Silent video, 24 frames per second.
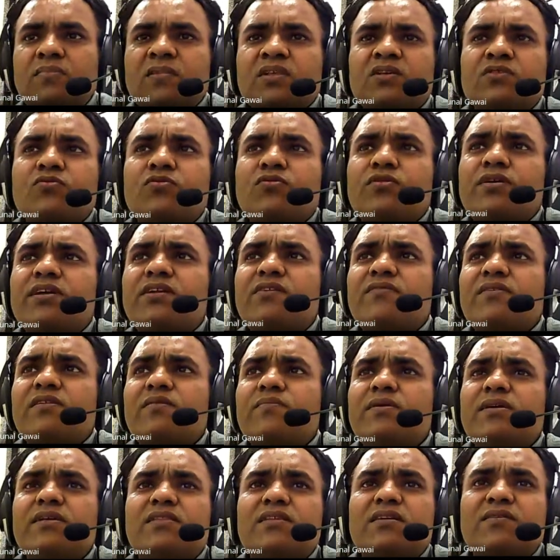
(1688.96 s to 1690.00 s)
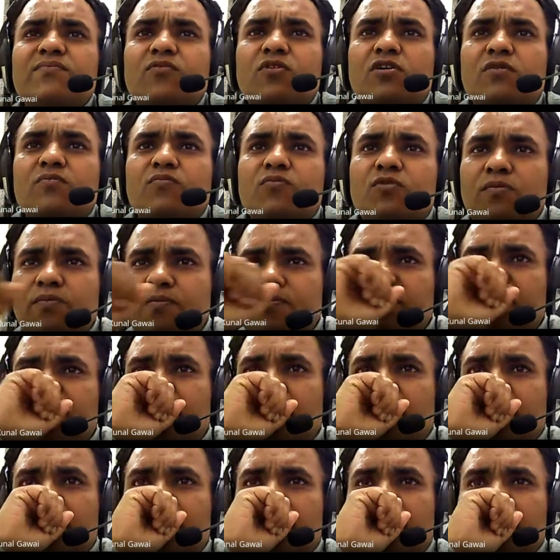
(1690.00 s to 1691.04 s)
So it will be in the form of
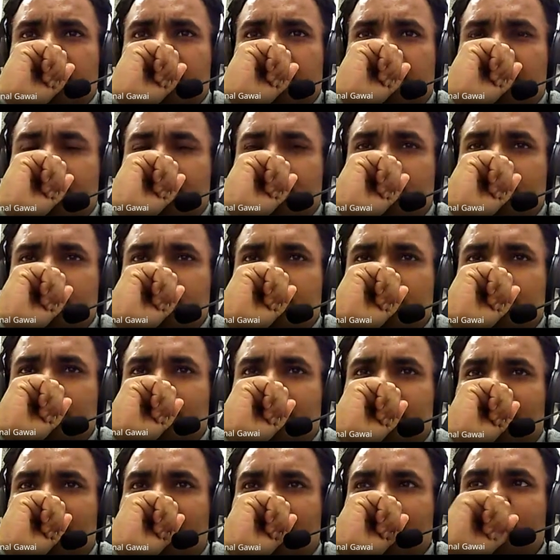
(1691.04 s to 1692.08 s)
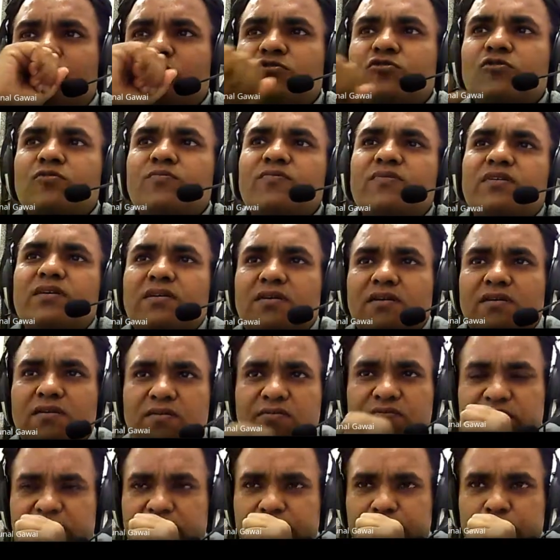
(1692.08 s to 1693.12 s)
liposome, and liposome
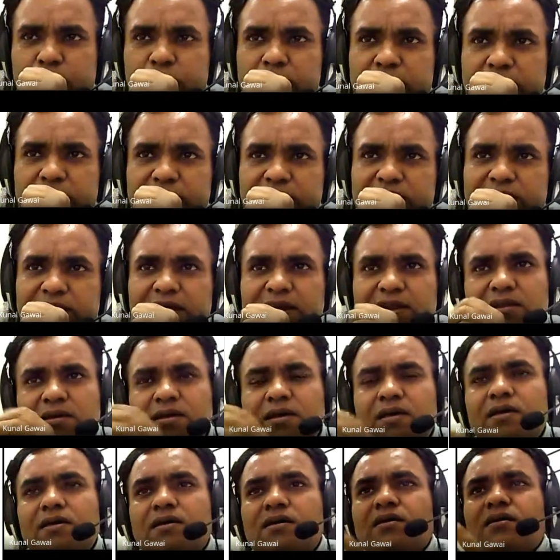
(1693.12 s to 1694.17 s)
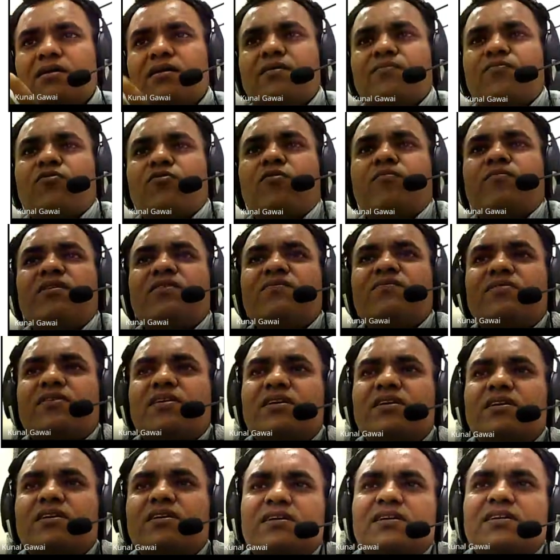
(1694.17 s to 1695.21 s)
will protect that from
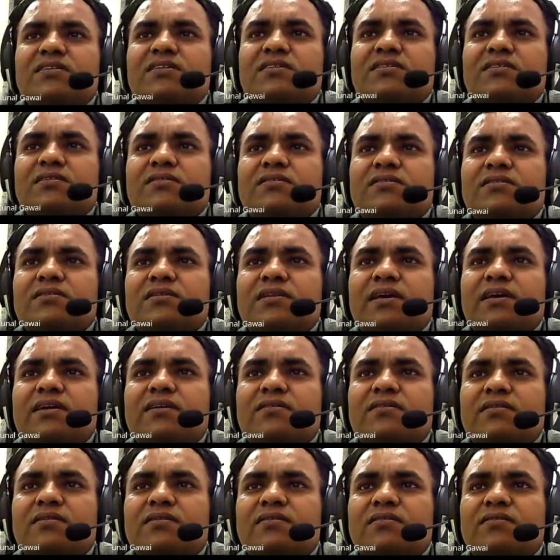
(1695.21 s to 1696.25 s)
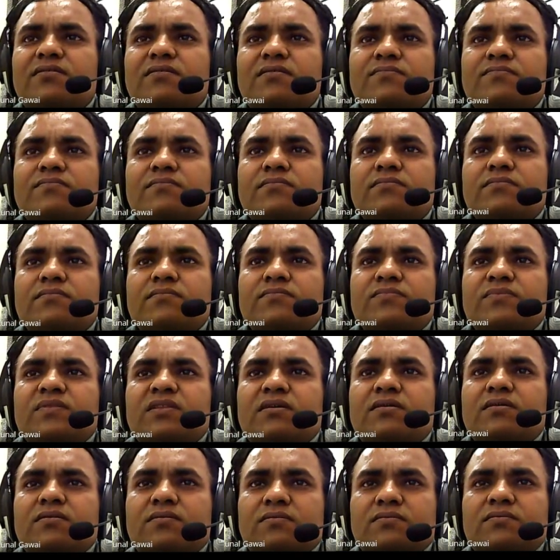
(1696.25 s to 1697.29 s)
different conditions, like
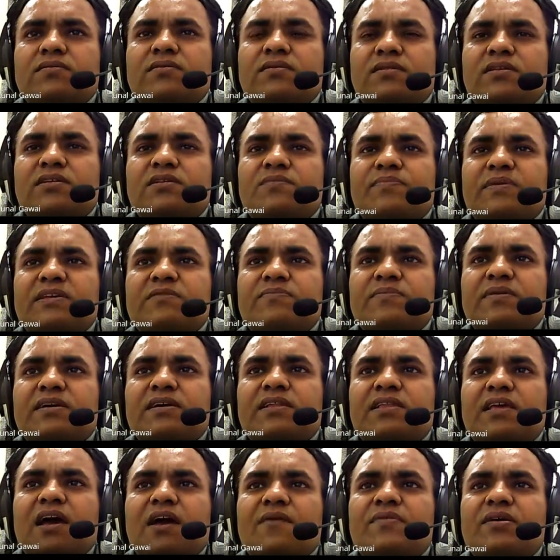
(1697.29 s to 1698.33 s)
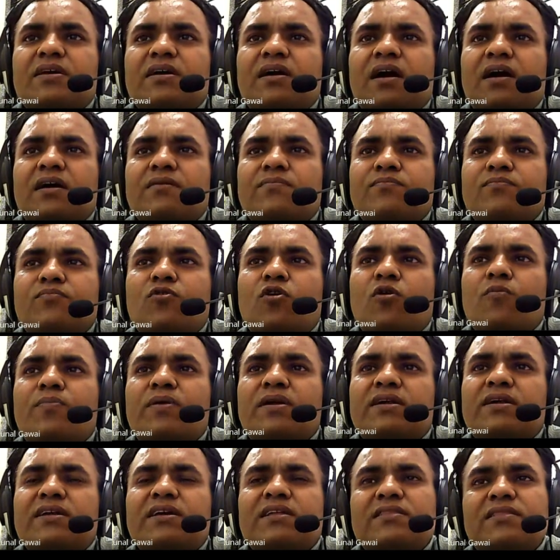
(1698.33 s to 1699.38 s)
this specifically having
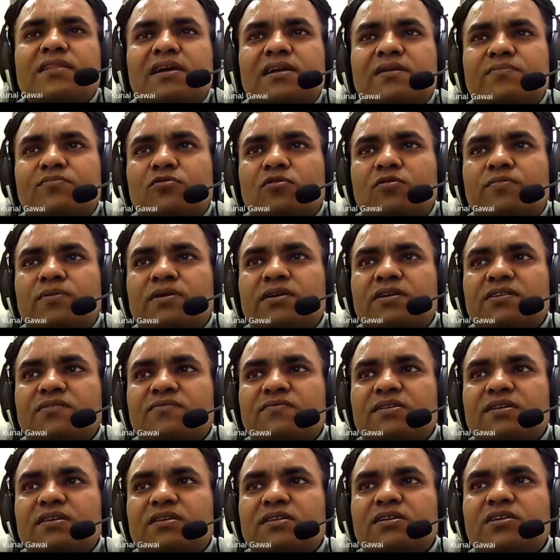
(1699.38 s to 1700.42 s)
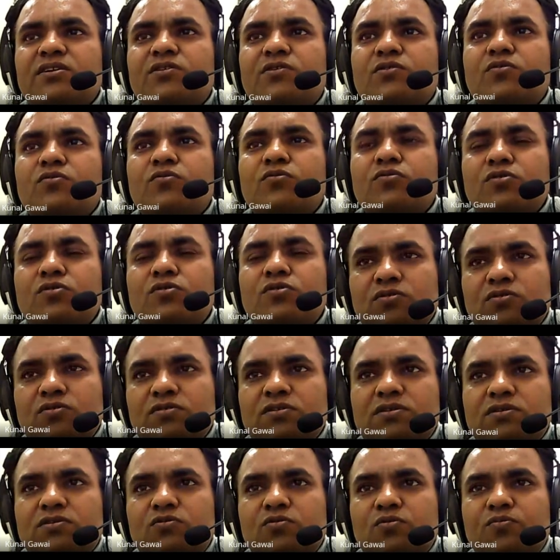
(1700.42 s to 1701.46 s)
property, and that property we need to
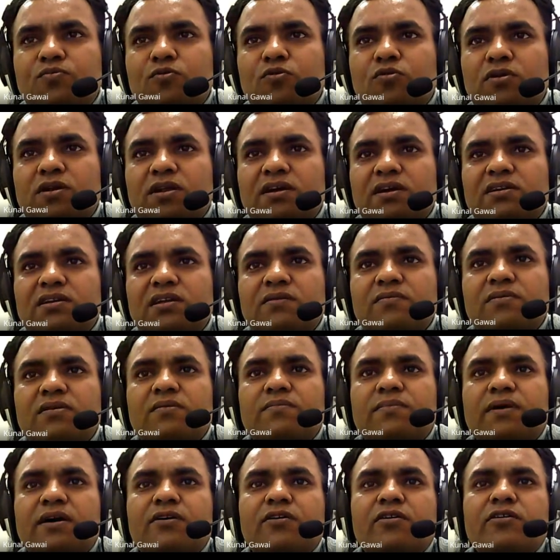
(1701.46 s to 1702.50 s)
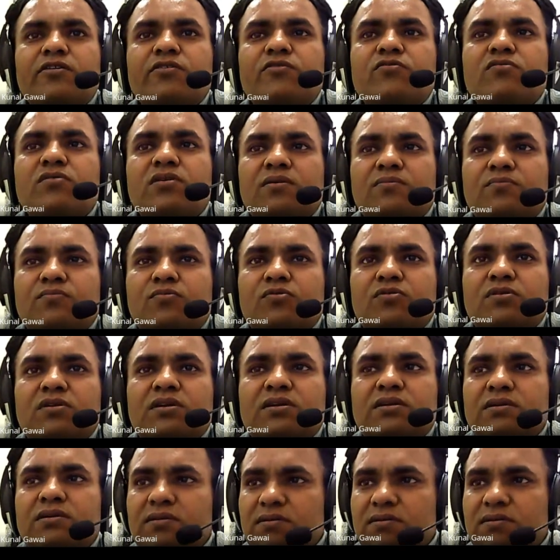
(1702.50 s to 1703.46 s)
use to protect our bioactive component.